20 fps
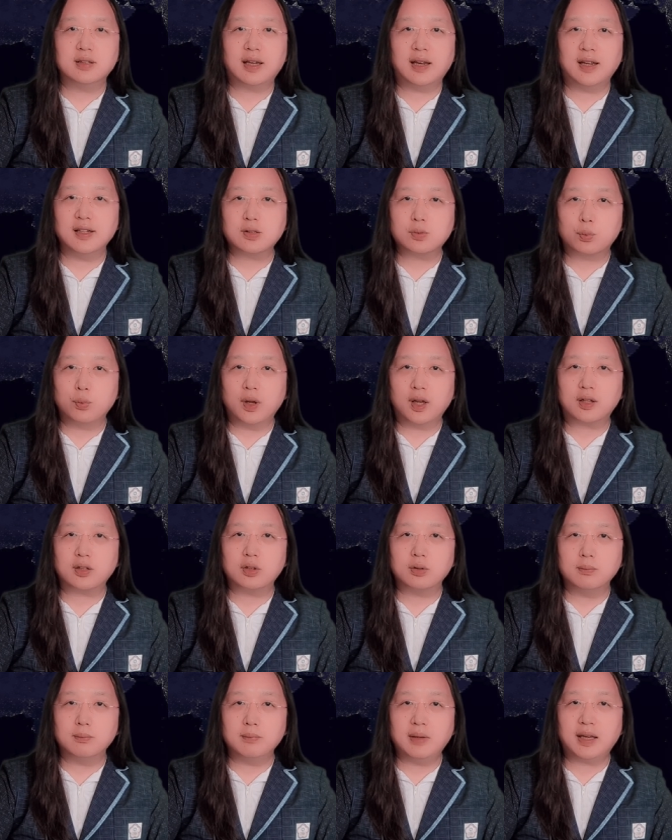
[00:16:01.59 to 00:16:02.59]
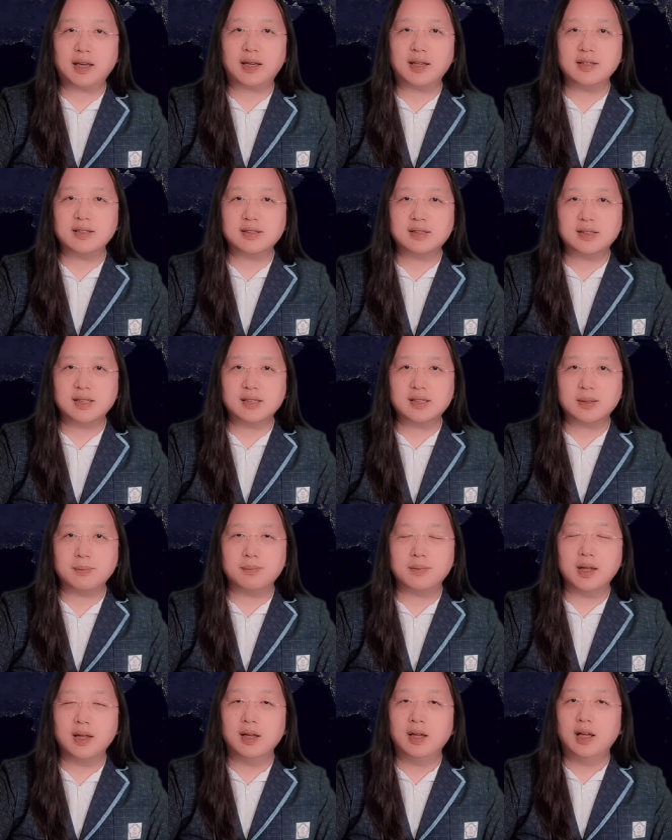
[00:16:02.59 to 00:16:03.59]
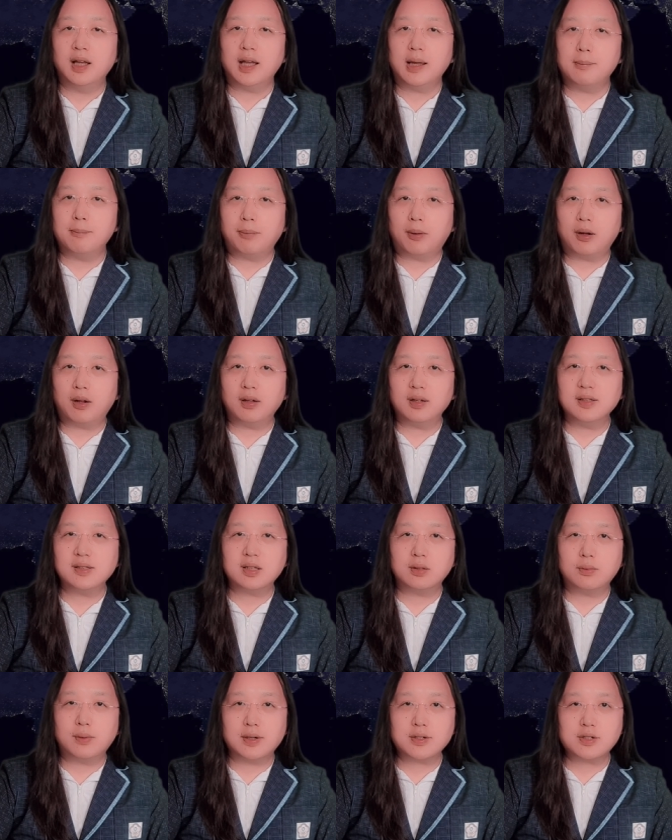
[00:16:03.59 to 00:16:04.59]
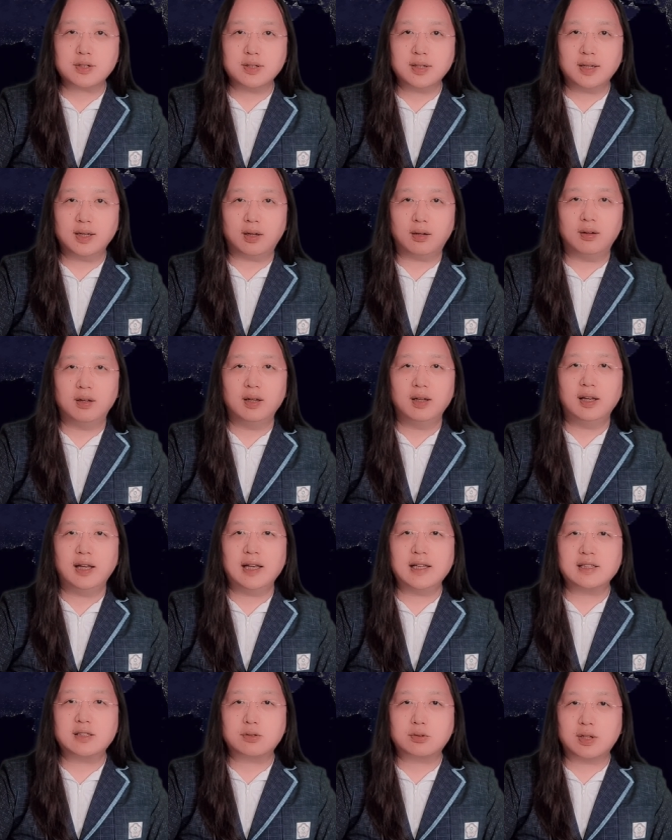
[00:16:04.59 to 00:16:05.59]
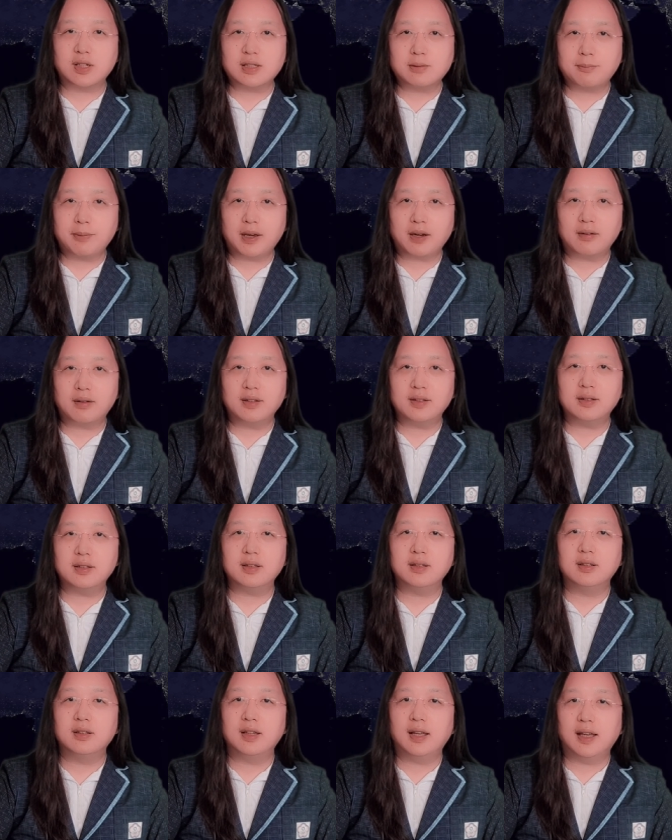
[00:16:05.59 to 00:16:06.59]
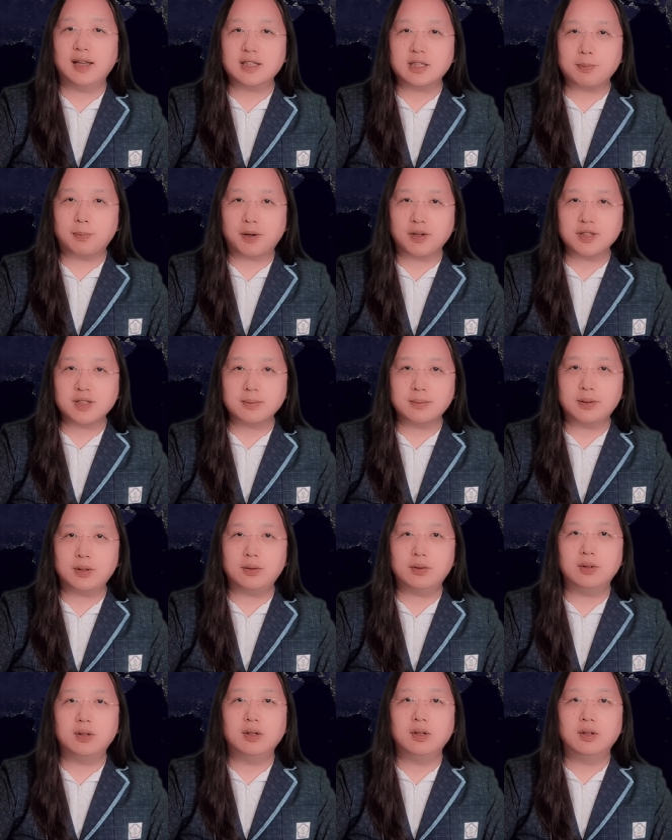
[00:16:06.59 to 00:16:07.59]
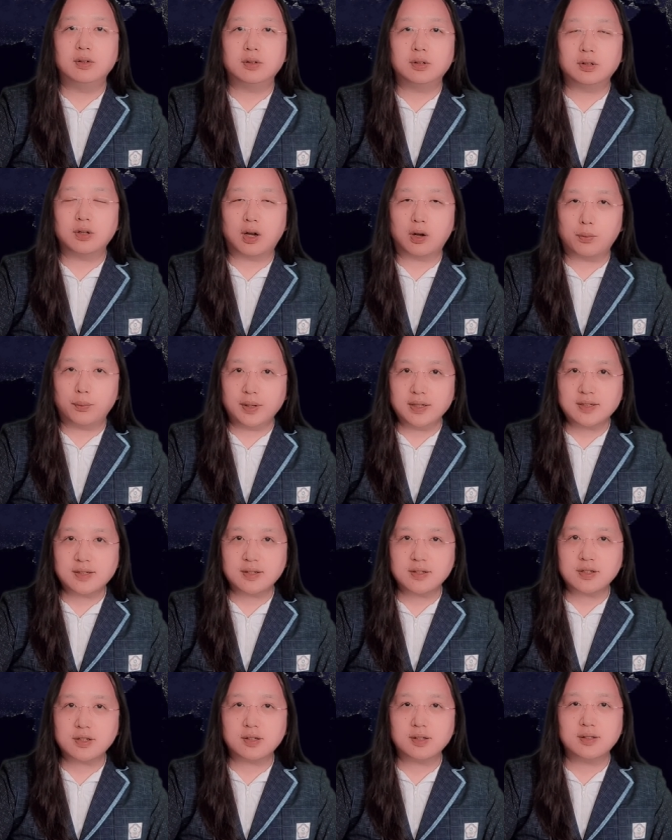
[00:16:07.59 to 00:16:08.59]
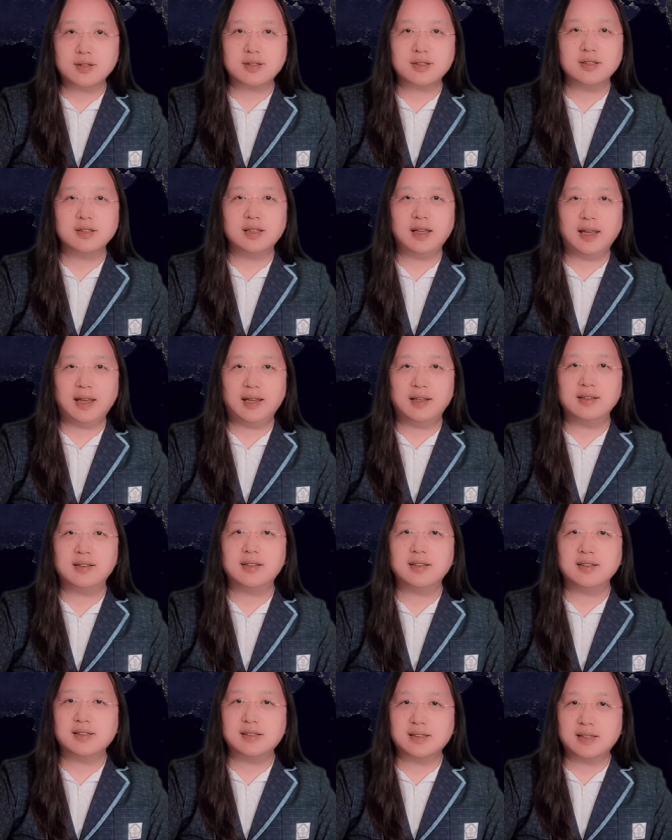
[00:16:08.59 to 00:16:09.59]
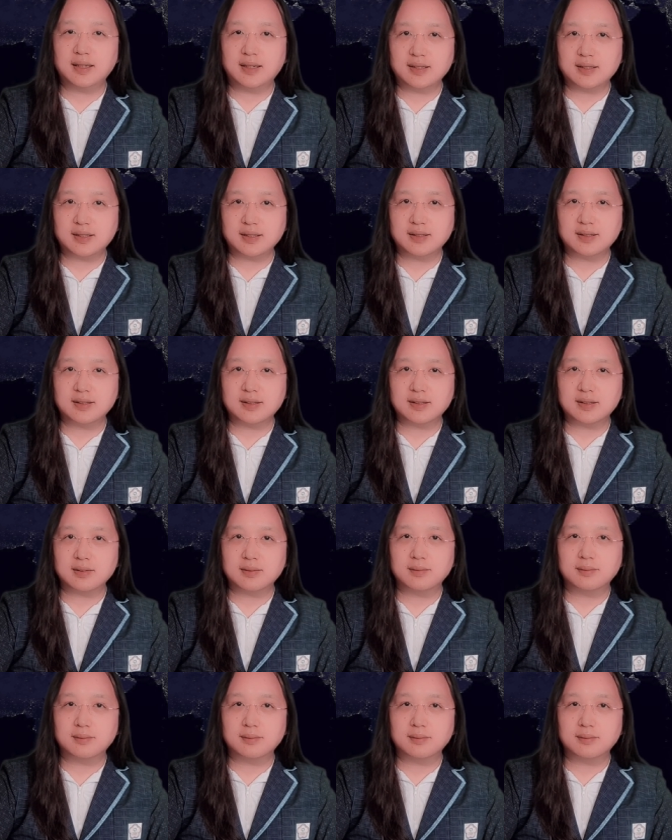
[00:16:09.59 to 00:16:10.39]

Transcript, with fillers: that has worked to make its system and policy rationale as transparent as possible to our researchers and citizens.